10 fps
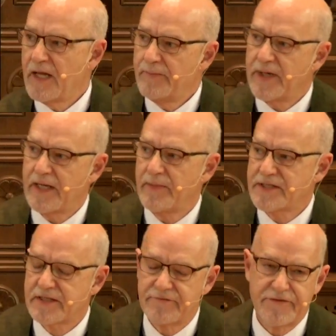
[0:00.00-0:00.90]
But I
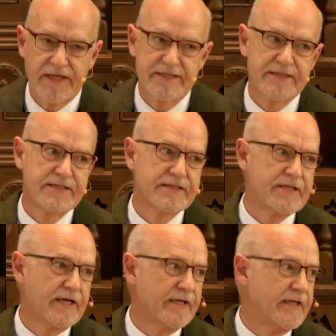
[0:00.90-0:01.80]
must confess, this is
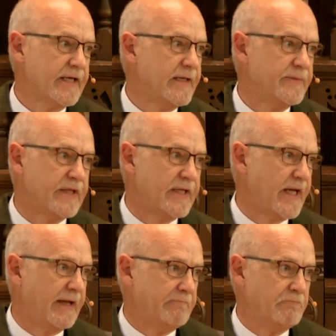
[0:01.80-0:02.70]
not a game that
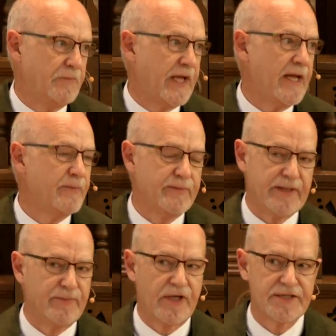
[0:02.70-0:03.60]
came to me
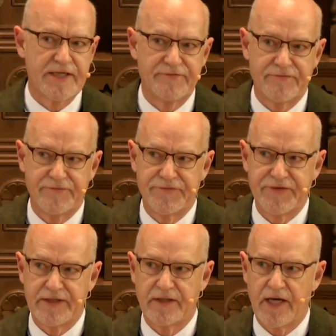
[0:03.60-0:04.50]
because I've
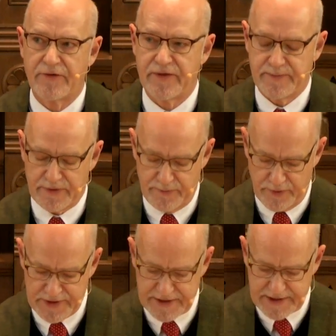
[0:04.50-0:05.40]
seen lottery
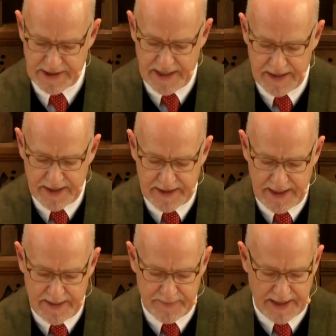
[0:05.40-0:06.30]
billboards. It's a, ca- a
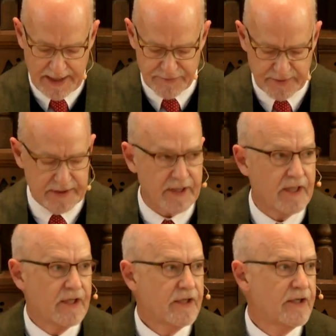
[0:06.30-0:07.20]
game that actually
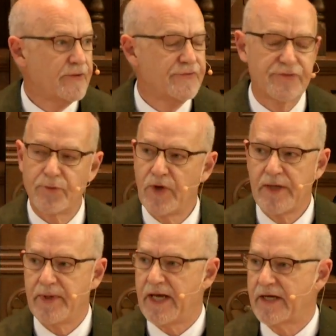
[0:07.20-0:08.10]
goes way
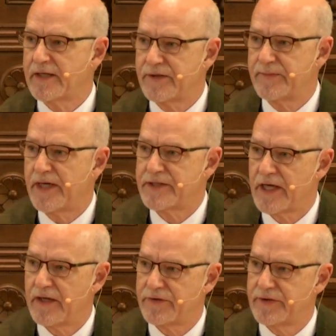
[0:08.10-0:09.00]
back into my
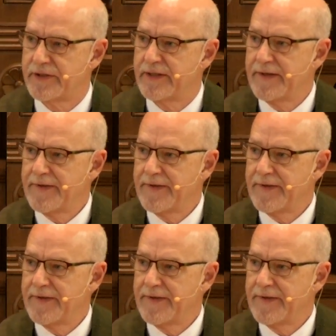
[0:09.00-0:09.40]
childhood.